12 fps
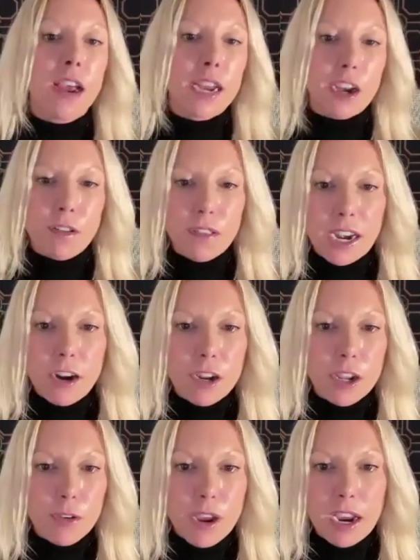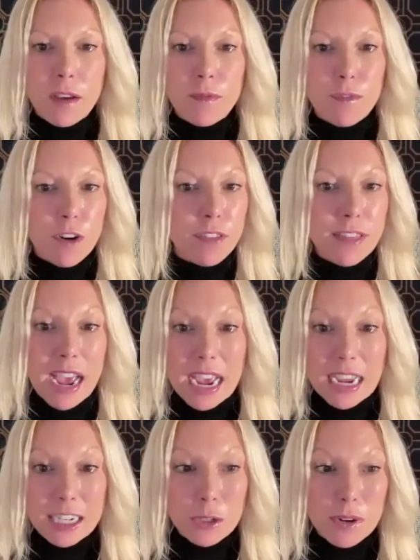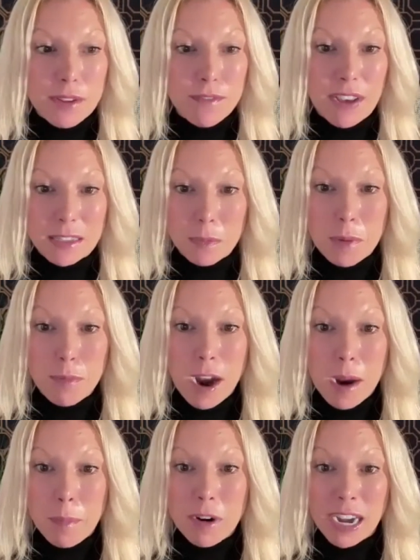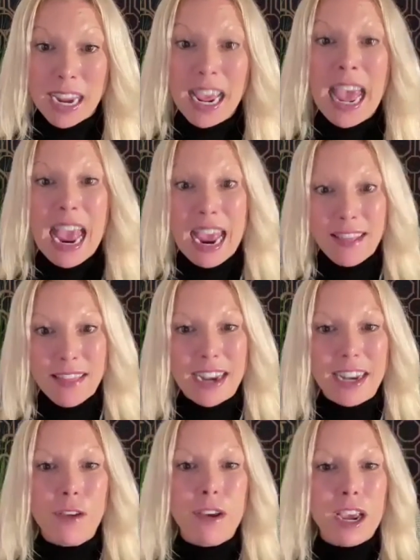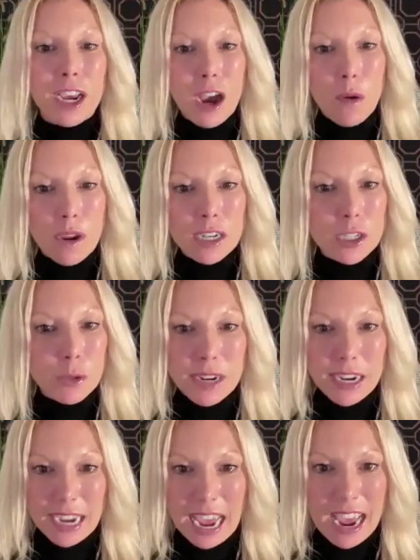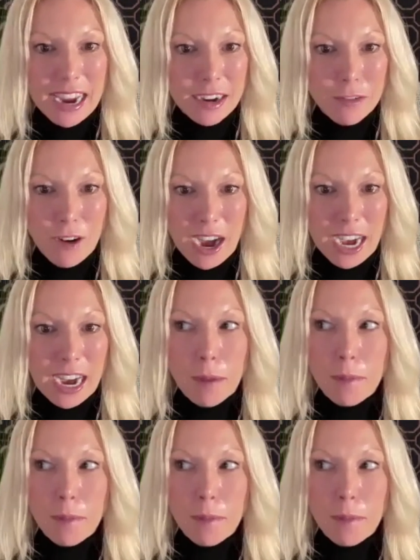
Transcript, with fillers: A year later, you can convert that into an investment property and then you can go and do it again, right?